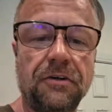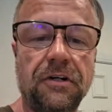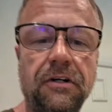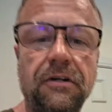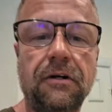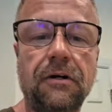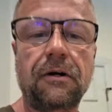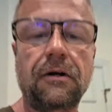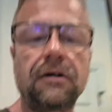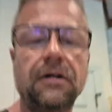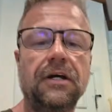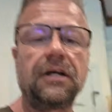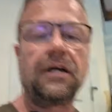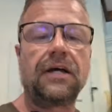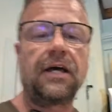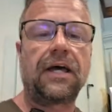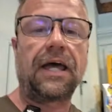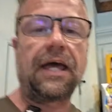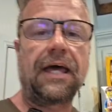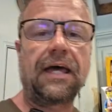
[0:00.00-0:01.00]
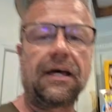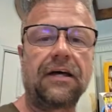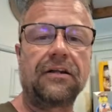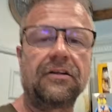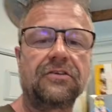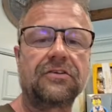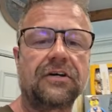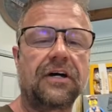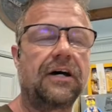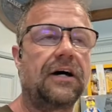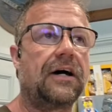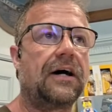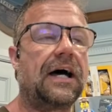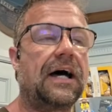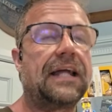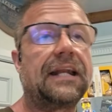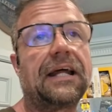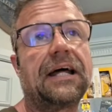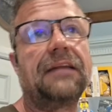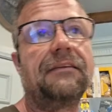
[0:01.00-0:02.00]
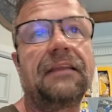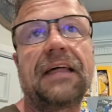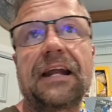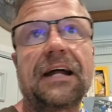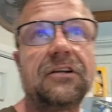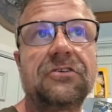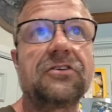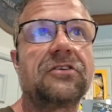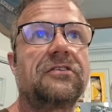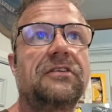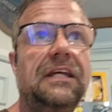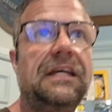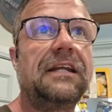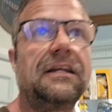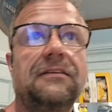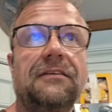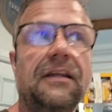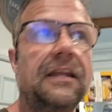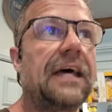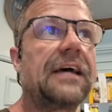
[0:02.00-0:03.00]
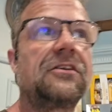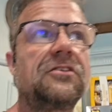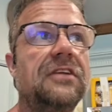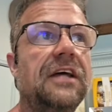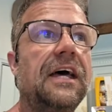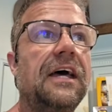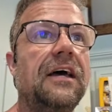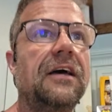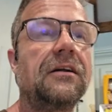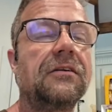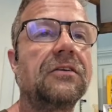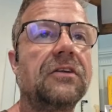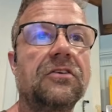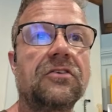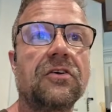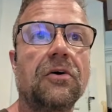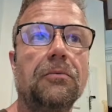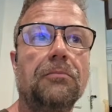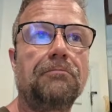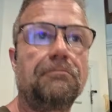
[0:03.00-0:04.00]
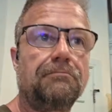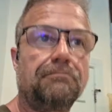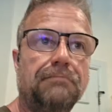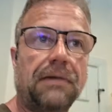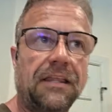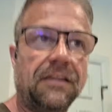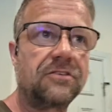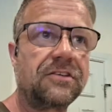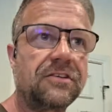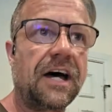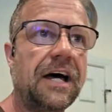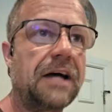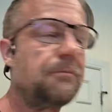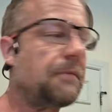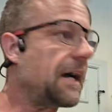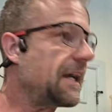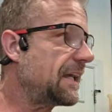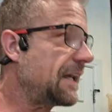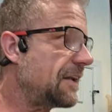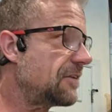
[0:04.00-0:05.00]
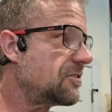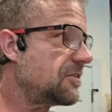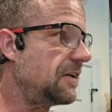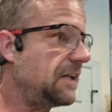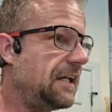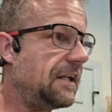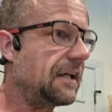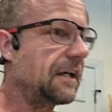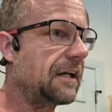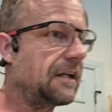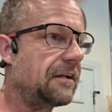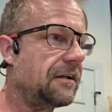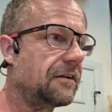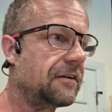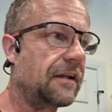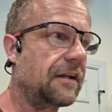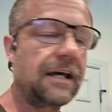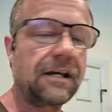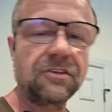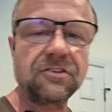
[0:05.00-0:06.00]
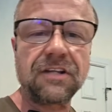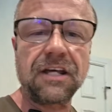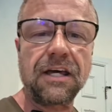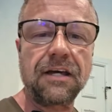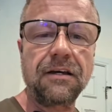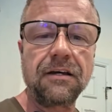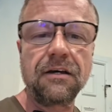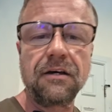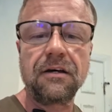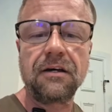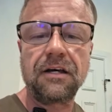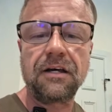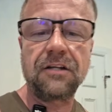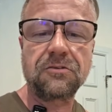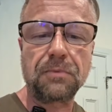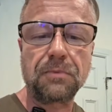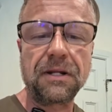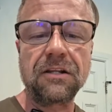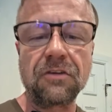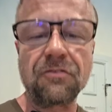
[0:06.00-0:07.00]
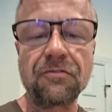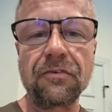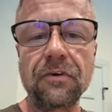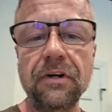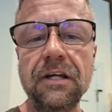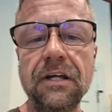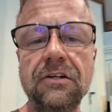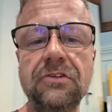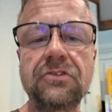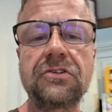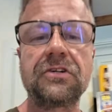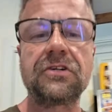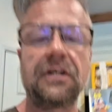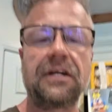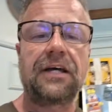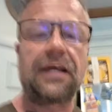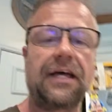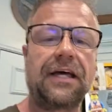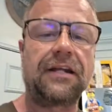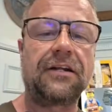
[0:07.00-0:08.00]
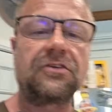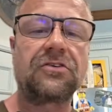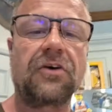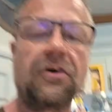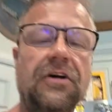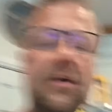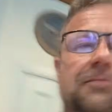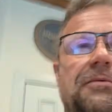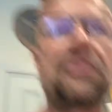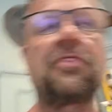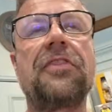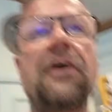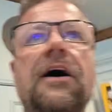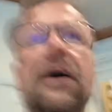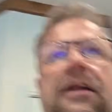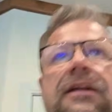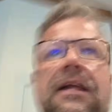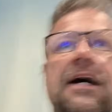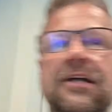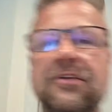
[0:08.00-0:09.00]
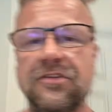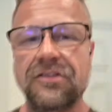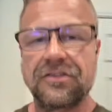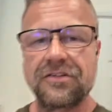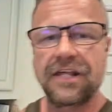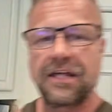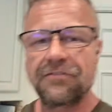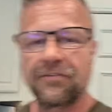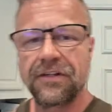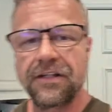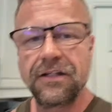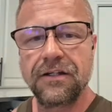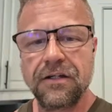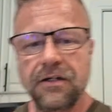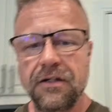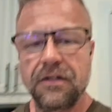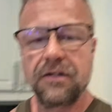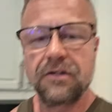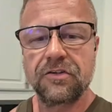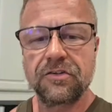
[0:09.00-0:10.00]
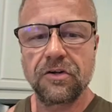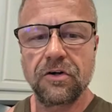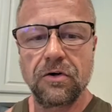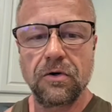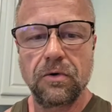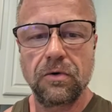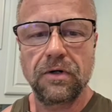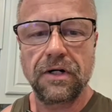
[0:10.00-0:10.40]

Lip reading: here, and then I just eat it the next day. And so by the time I get to eating it the next day, it's been in the fridge and it's already been thawed nice and safely. So